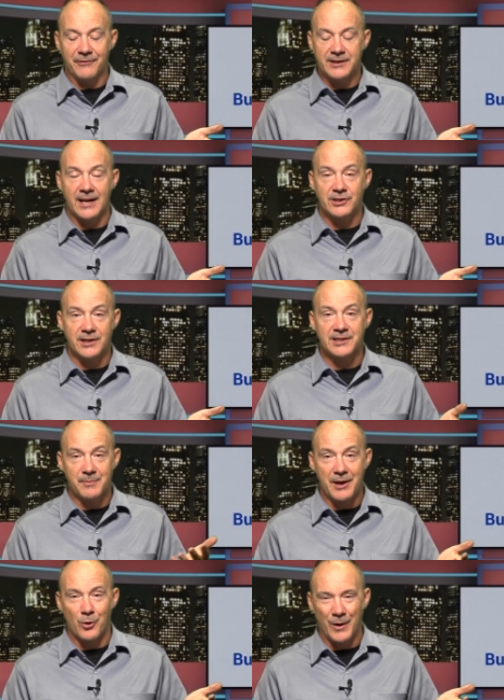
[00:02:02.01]
retention is the
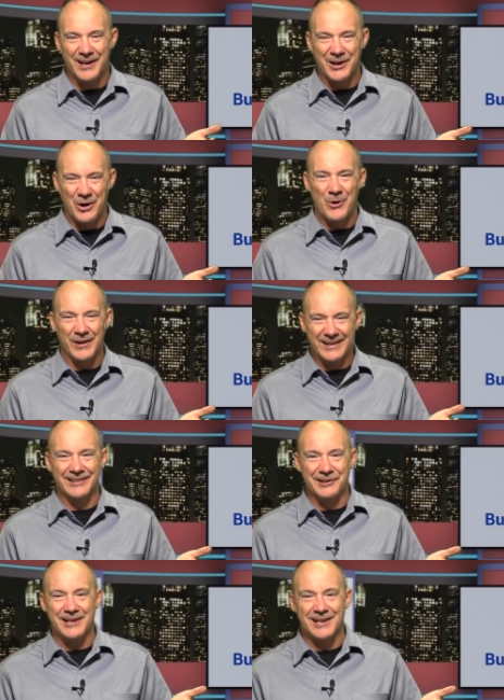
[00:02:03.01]
better way to go. It
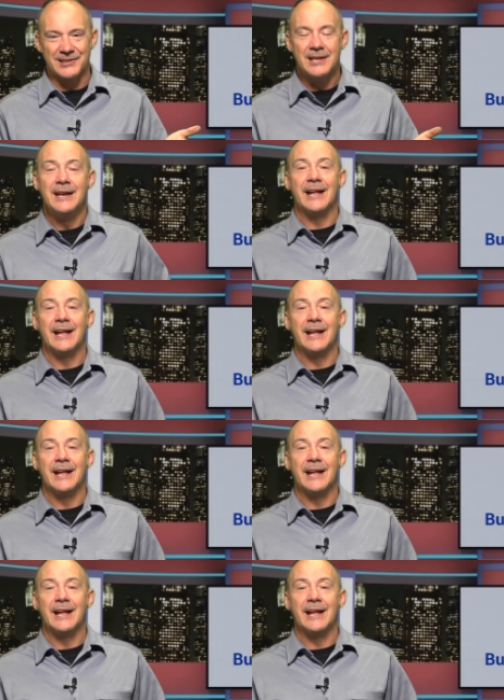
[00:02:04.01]
clearly is.